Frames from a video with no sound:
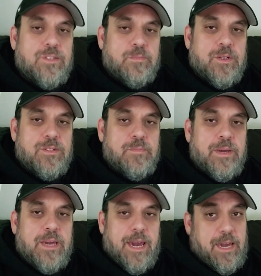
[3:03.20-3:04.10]
is supposed to
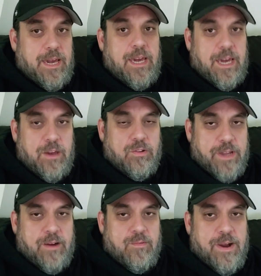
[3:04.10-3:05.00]
be a heel
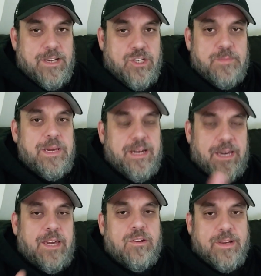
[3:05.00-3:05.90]
now, right? She's being a
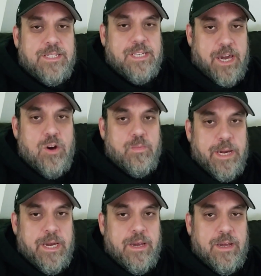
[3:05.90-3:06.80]
heel against Naomi.